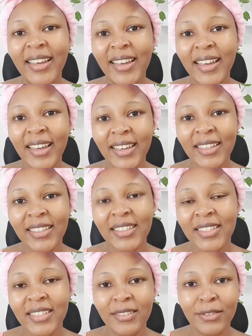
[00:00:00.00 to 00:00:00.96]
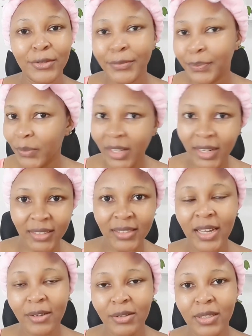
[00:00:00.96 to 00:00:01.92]
and let's see
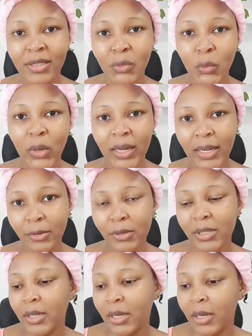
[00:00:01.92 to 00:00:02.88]
how things work out.